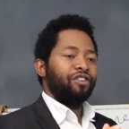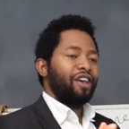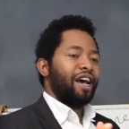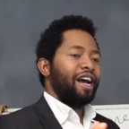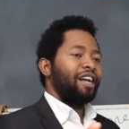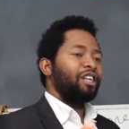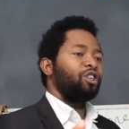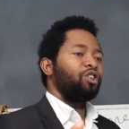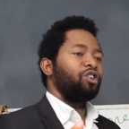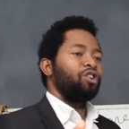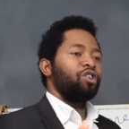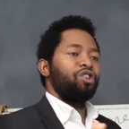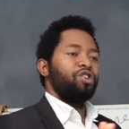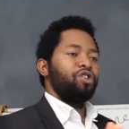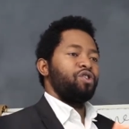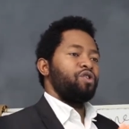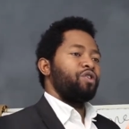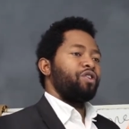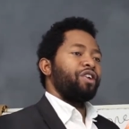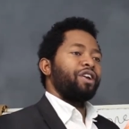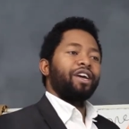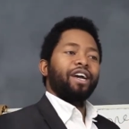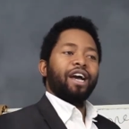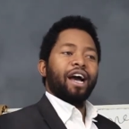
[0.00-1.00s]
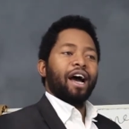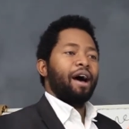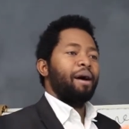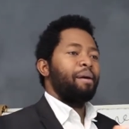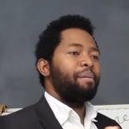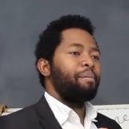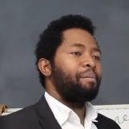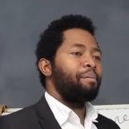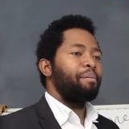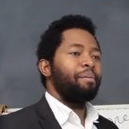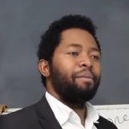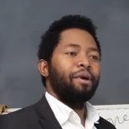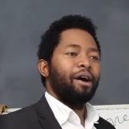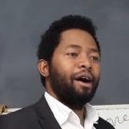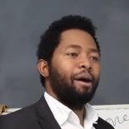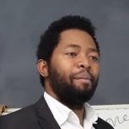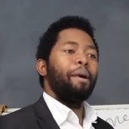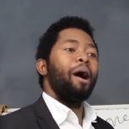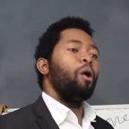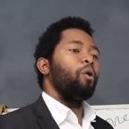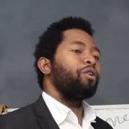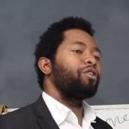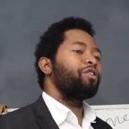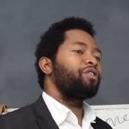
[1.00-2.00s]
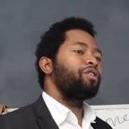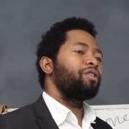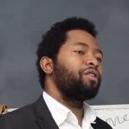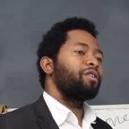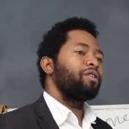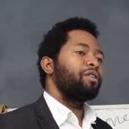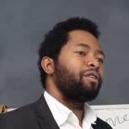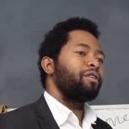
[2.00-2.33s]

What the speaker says: such theory come about?